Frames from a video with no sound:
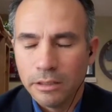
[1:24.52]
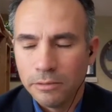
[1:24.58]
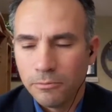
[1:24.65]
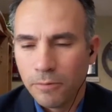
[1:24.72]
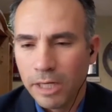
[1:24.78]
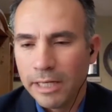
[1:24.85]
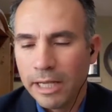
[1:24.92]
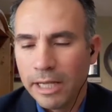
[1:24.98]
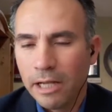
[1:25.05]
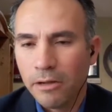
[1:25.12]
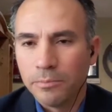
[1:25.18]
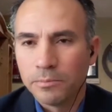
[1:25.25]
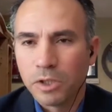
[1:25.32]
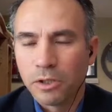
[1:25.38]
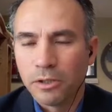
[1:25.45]
and right
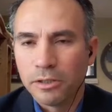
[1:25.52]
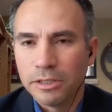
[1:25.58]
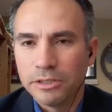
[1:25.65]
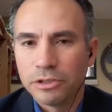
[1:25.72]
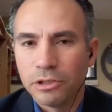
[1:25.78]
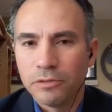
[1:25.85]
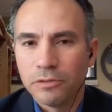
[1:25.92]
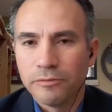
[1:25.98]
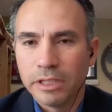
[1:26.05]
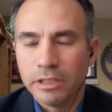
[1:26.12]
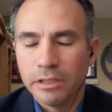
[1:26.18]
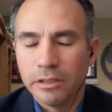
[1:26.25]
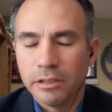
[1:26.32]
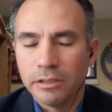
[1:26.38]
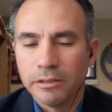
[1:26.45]
now I'm currently
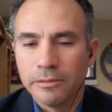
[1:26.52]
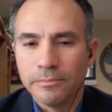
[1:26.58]
serving